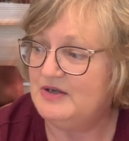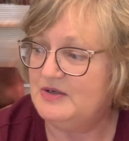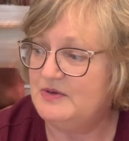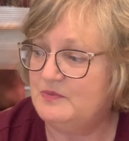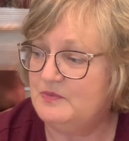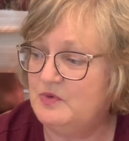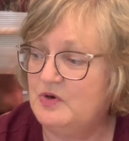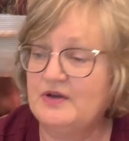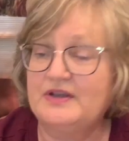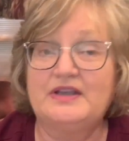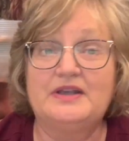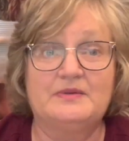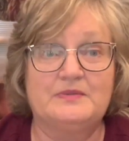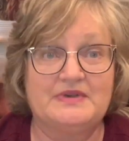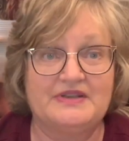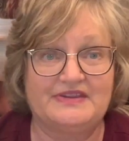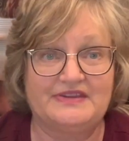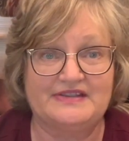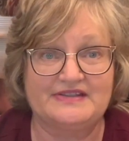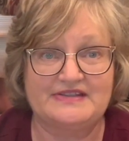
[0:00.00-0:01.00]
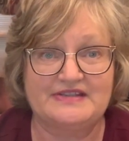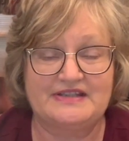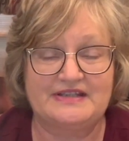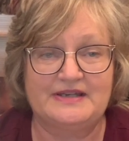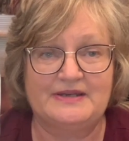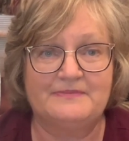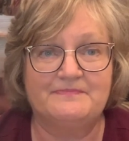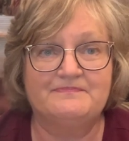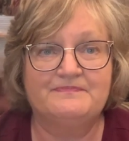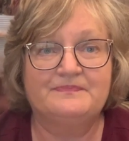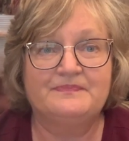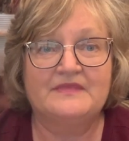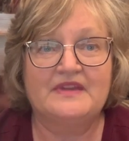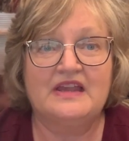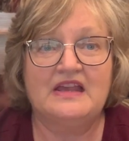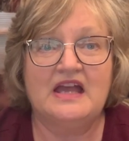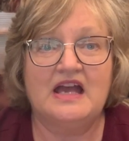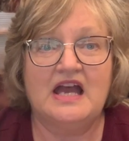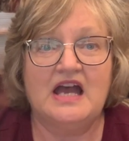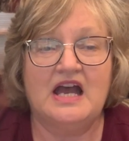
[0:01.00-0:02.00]
working with this kit.
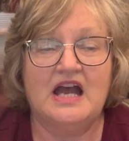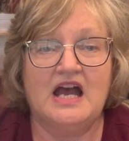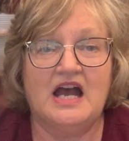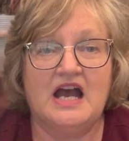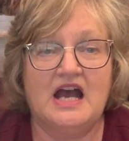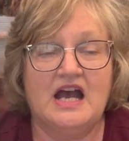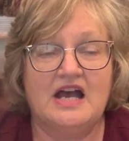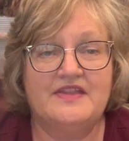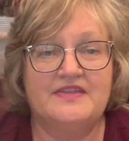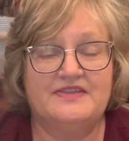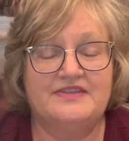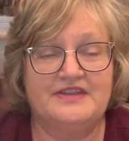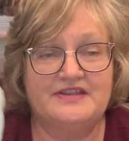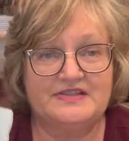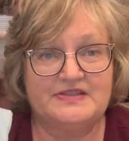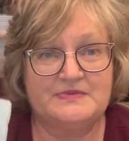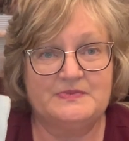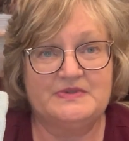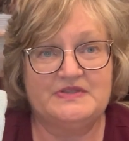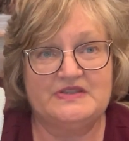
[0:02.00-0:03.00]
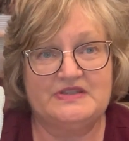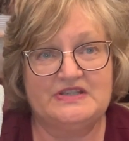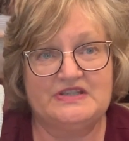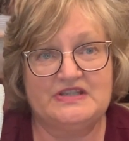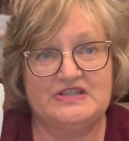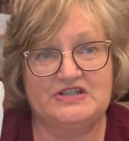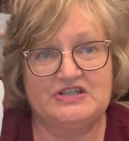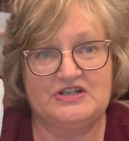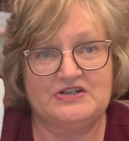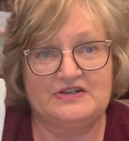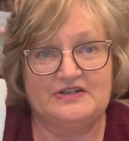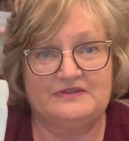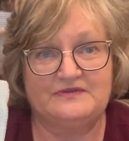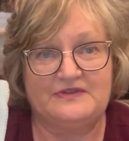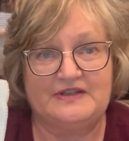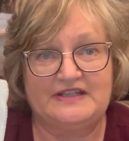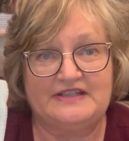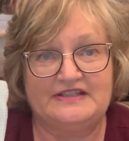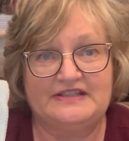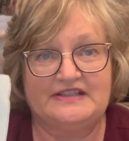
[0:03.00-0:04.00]
This was the start of
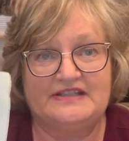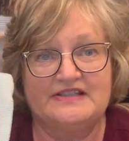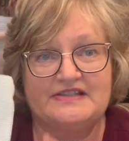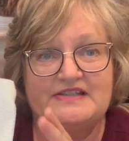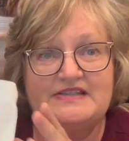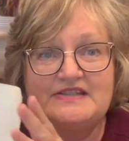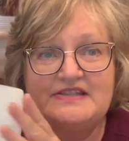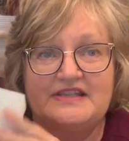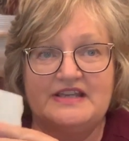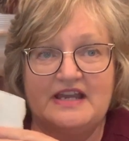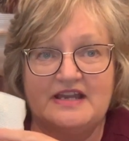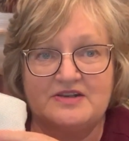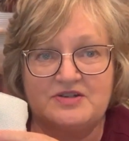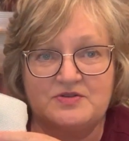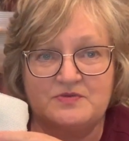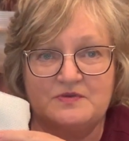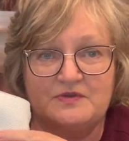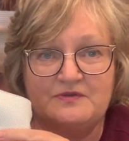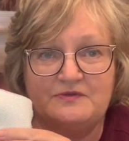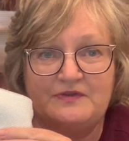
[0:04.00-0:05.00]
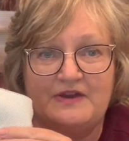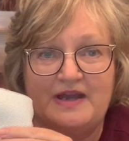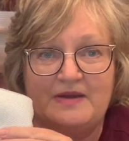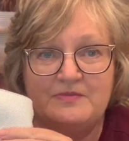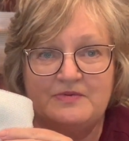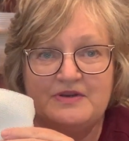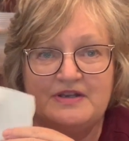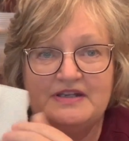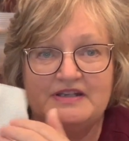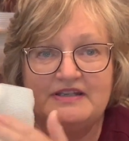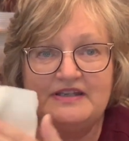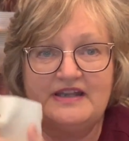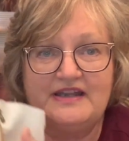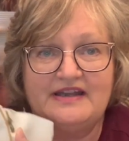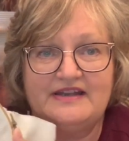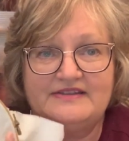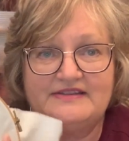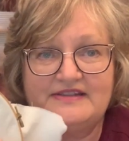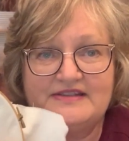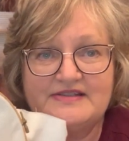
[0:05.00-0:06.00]
it. This is the actual fabric,
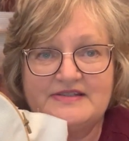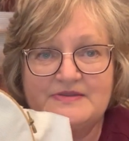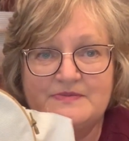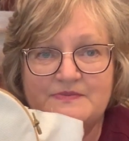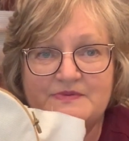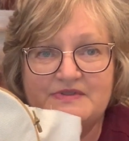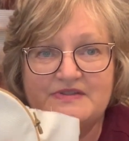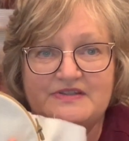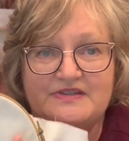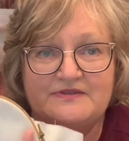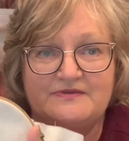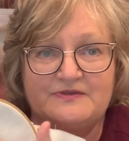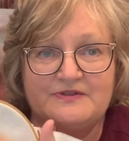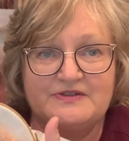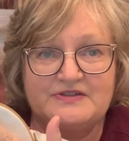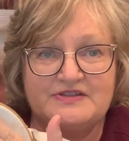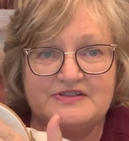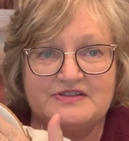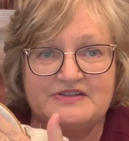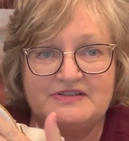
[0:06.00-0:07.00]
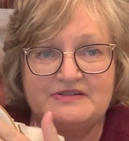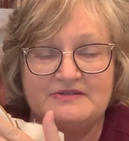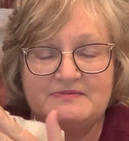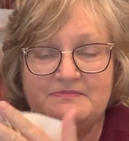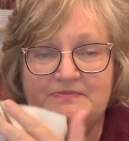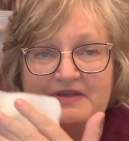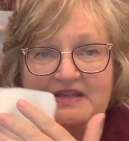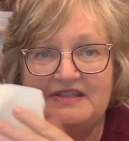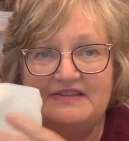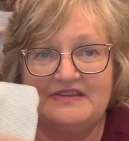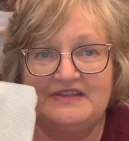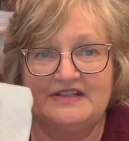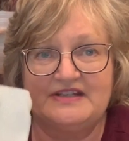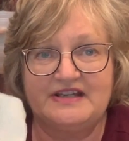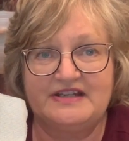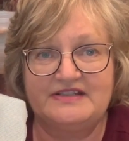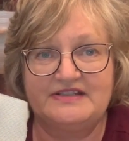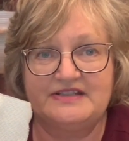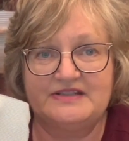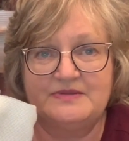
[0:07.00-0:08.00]
and this was the first bit that
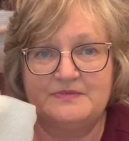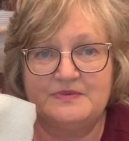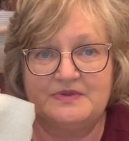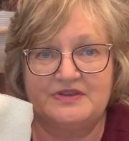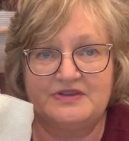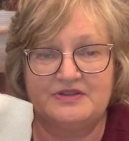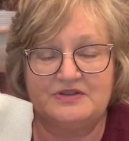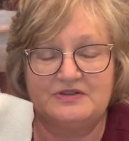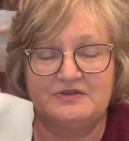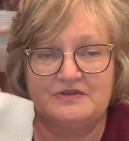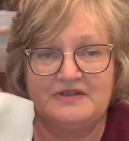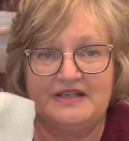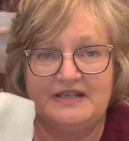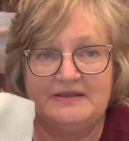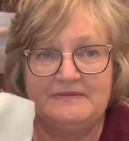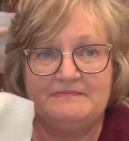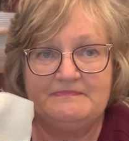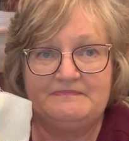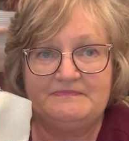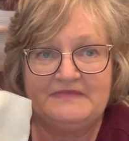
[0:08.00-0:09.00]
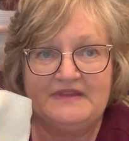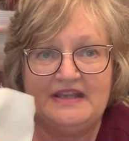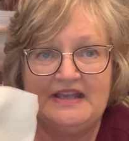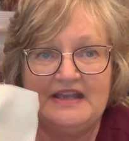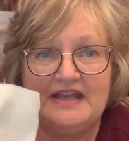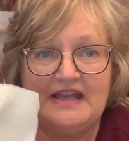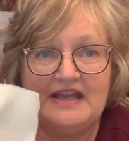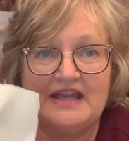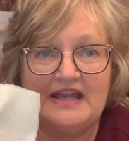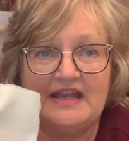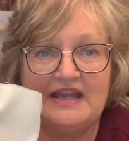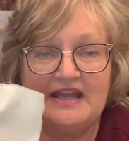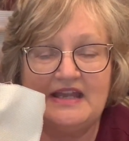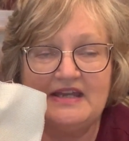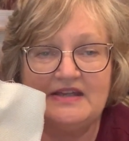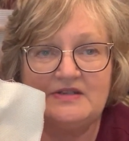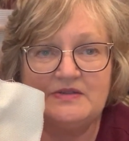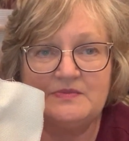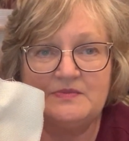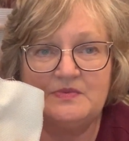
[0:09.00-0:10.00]
I did with the green.
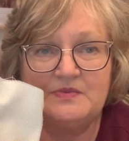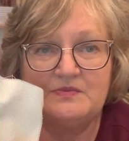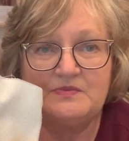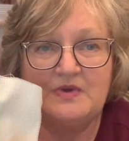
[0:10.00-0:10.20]
And